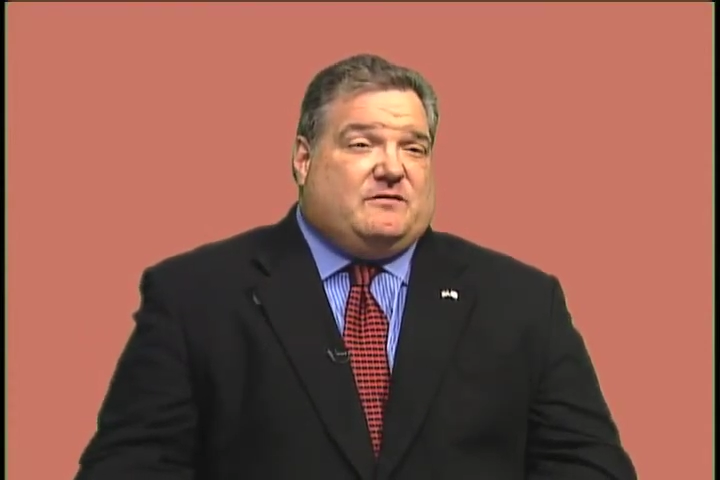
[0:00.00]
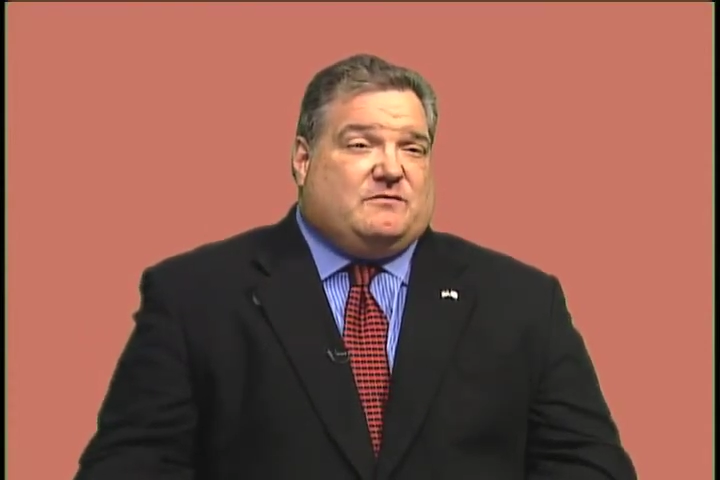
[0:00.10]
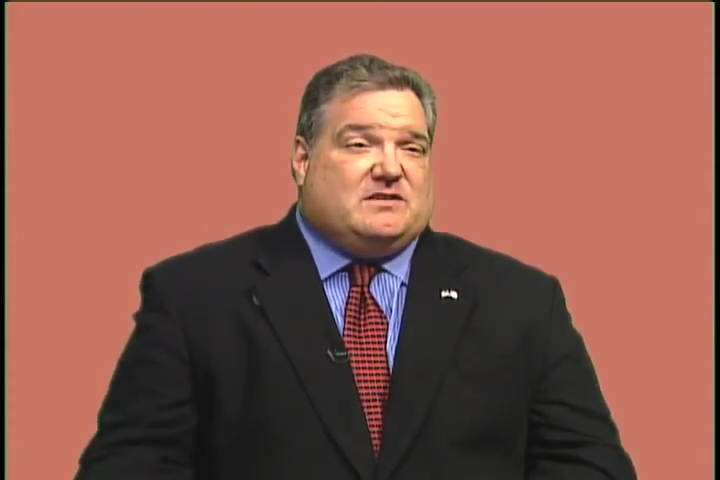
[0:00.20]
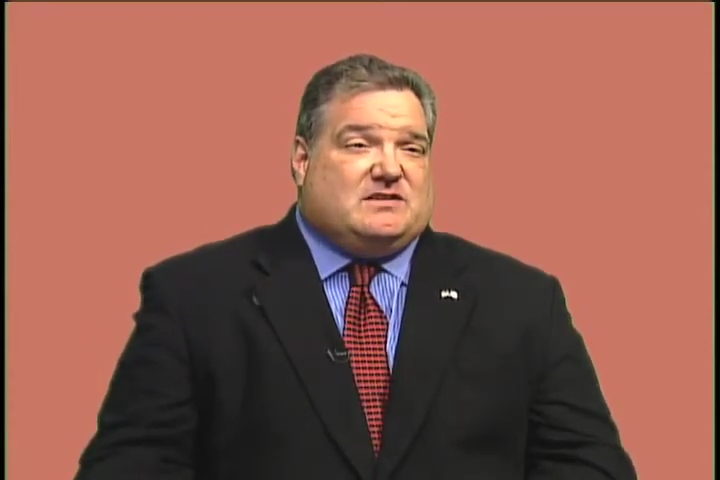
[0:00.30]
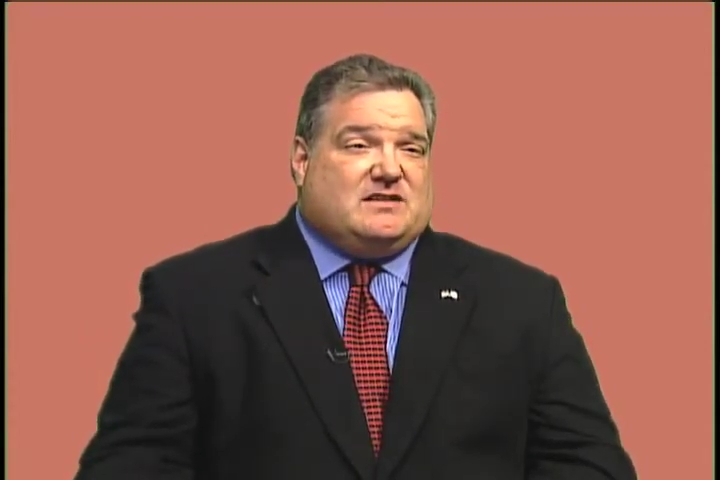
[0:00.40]

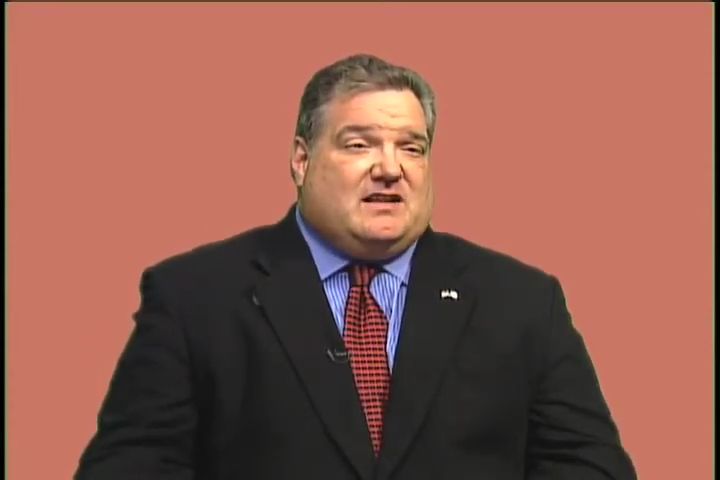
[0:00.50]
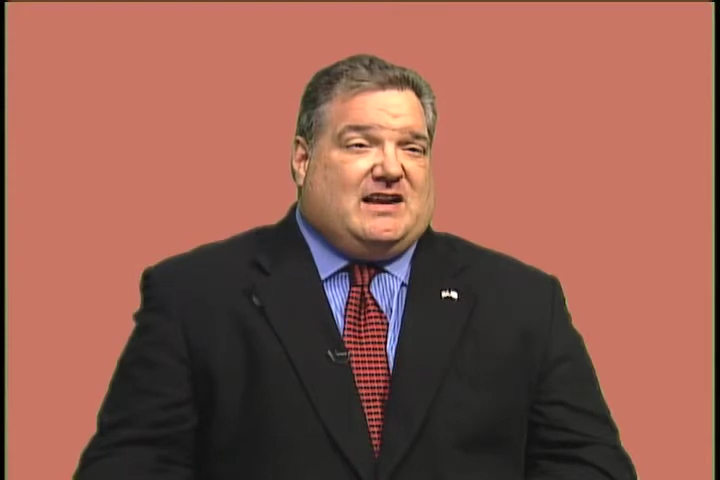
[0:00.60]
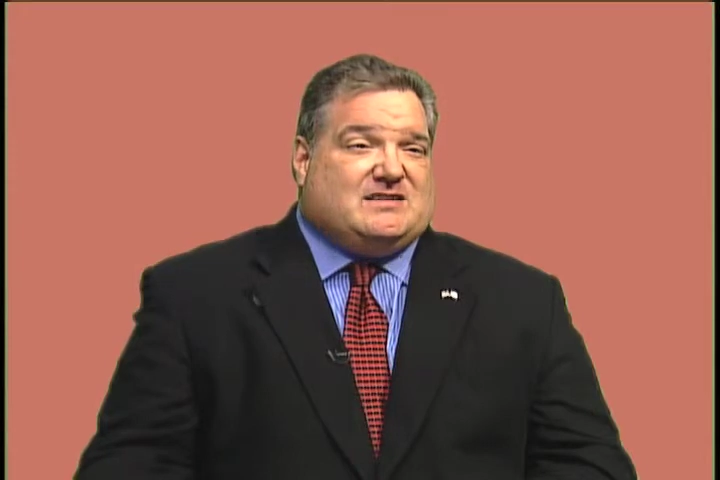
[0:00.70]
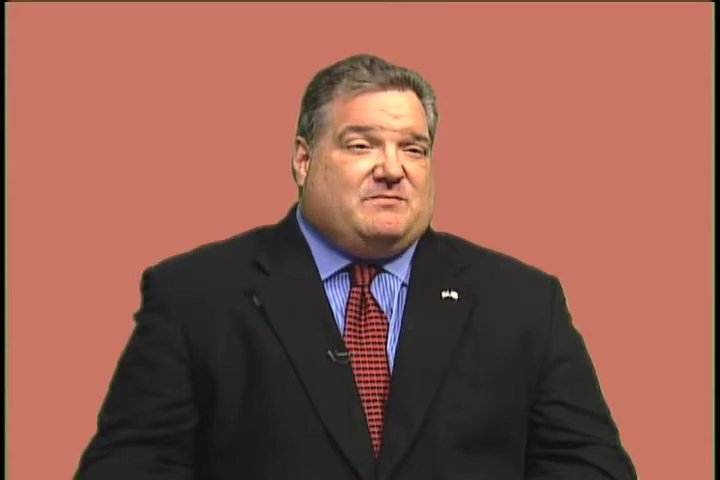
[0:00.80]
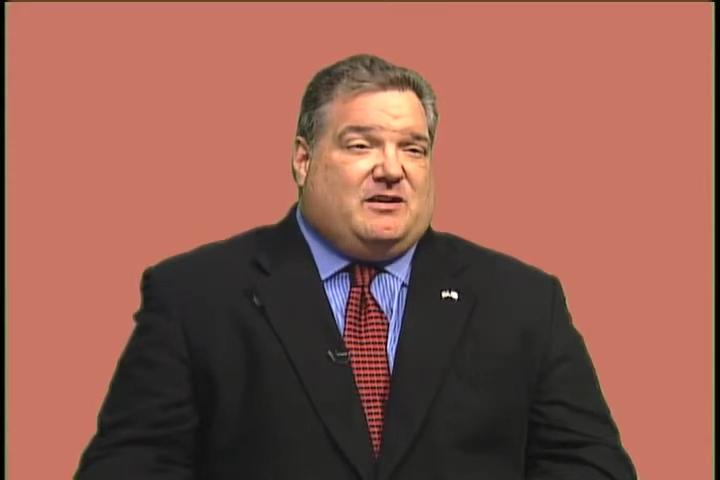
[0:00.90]
that was the
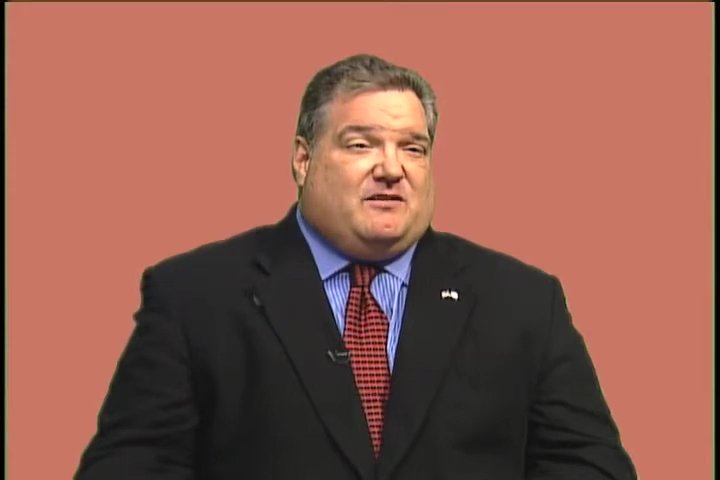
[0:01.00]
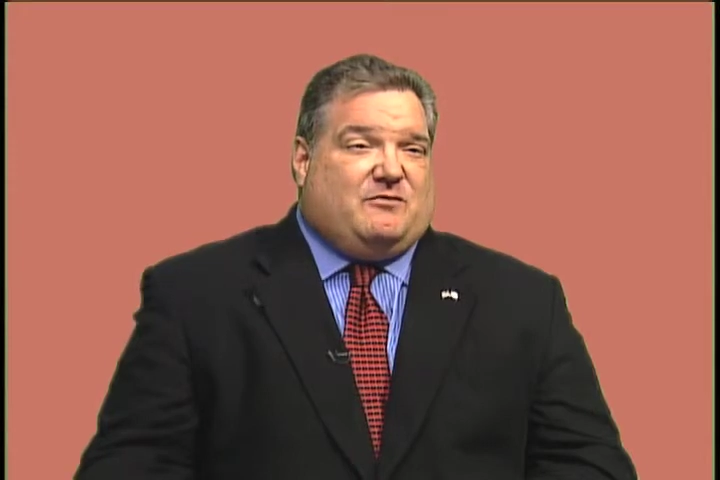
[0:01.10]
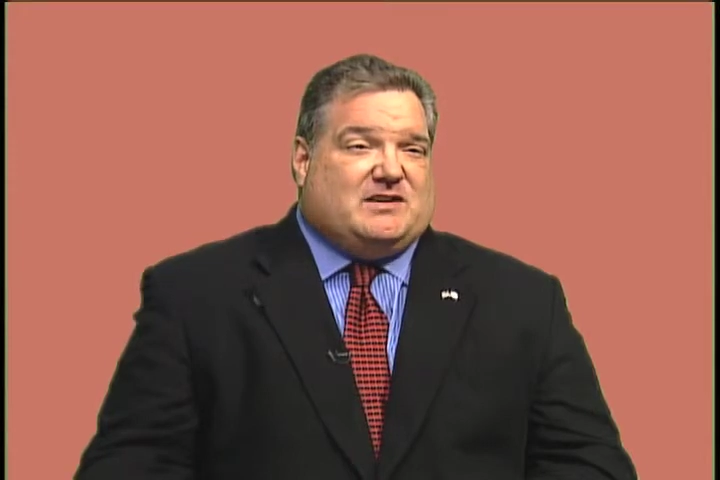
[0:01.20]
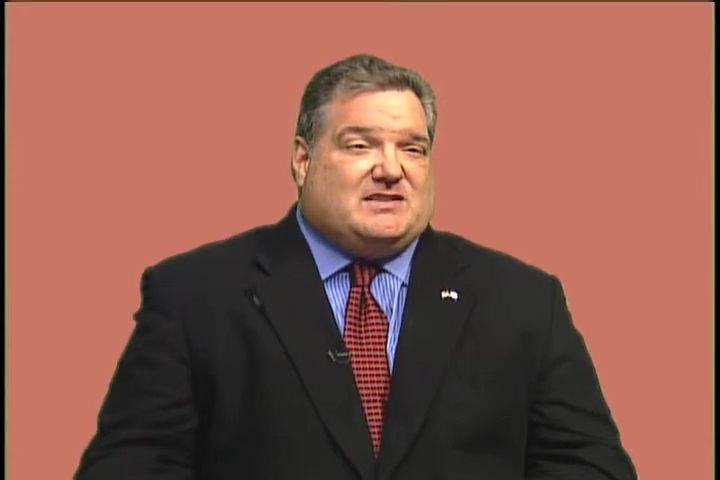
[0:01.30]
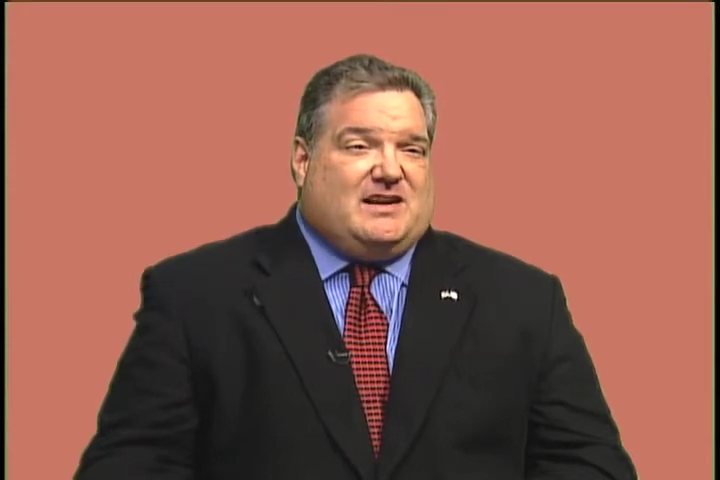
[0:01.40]
last mayor
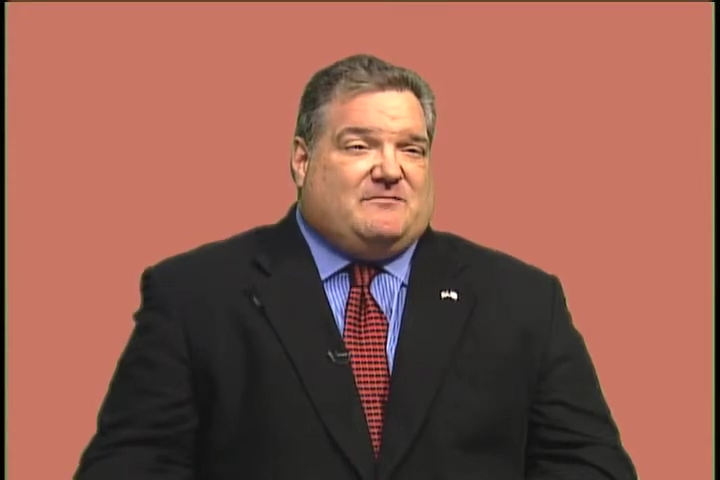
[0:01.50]
of West